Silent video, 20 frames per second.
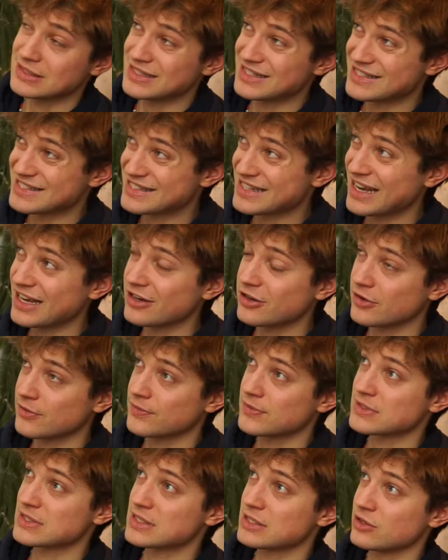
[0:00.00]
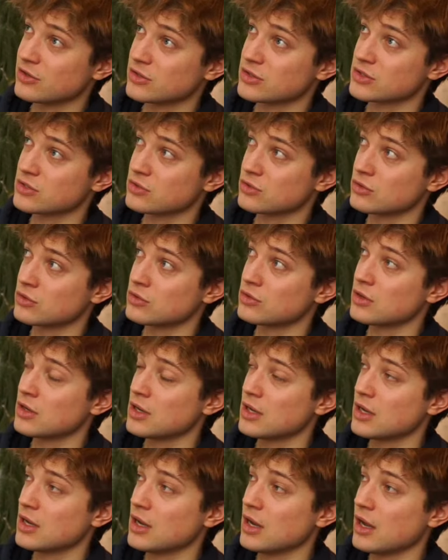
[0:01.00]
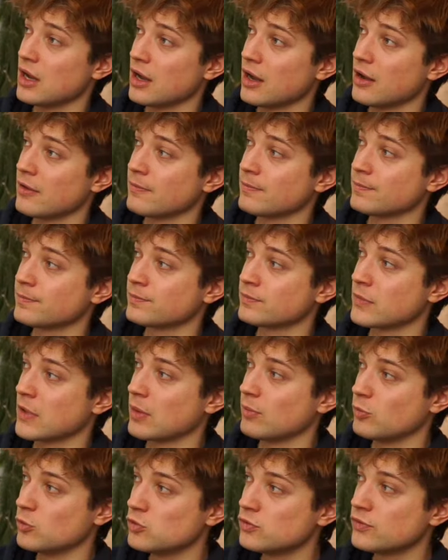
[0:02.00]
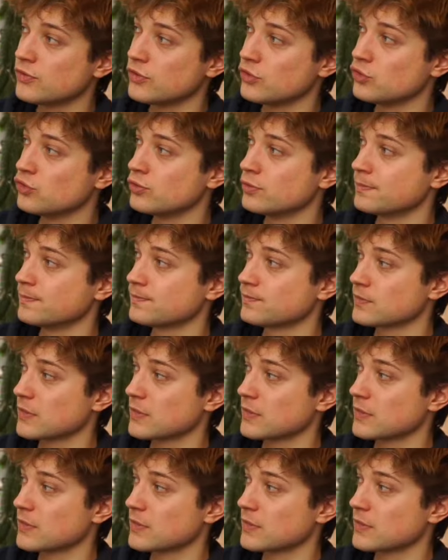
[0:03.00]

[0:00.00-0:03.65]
side obviously also move you.